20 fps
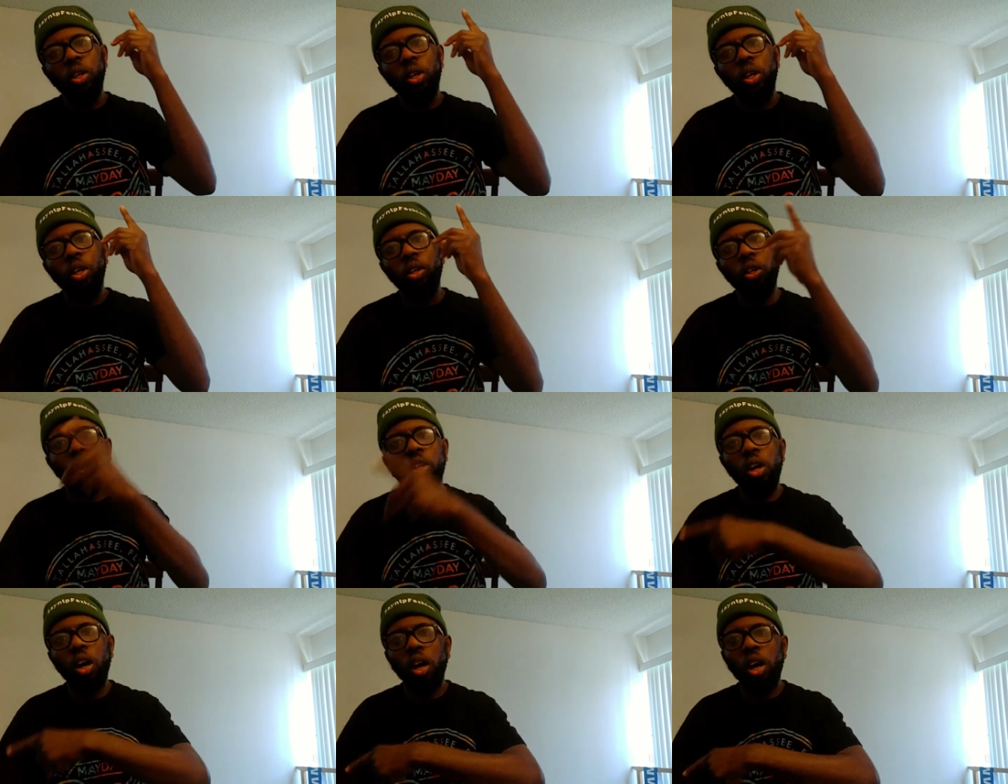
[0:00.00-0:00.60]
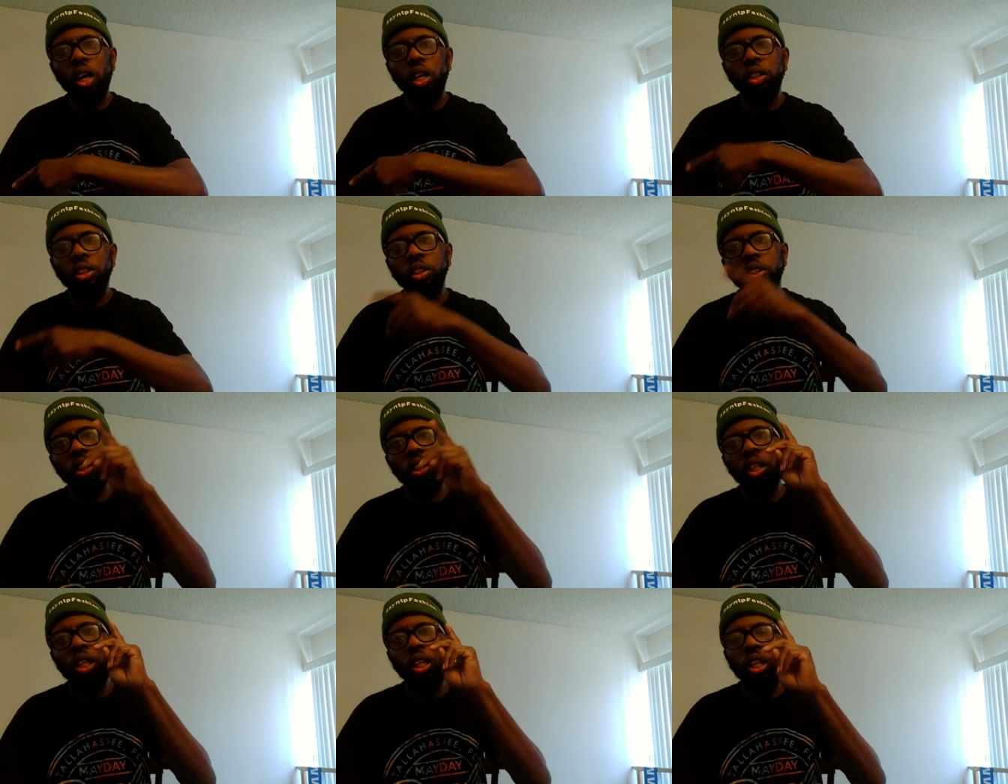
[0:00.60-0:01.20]
Lacoste,
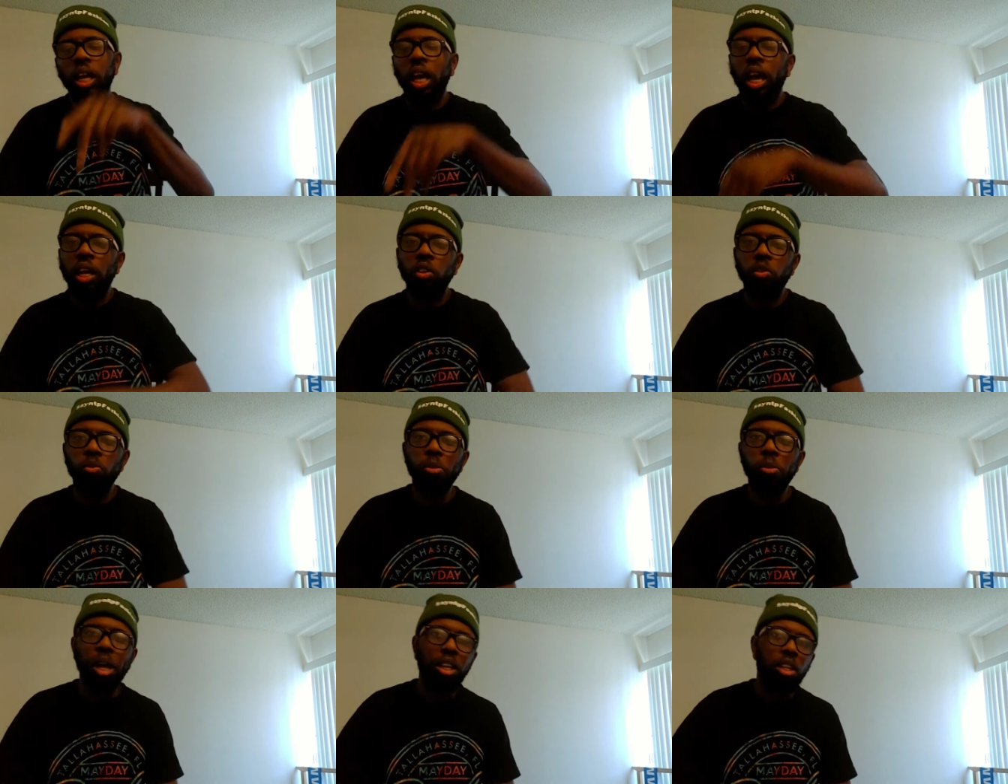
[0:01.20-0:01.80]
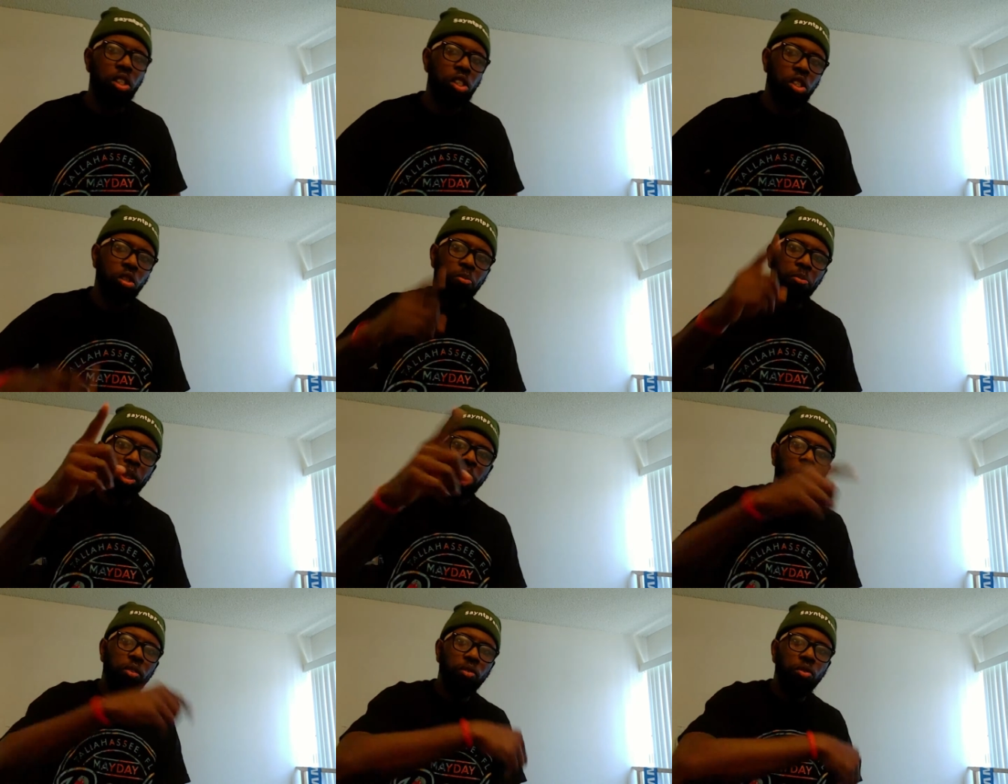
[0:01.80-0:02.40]
and New Balance. Speaking of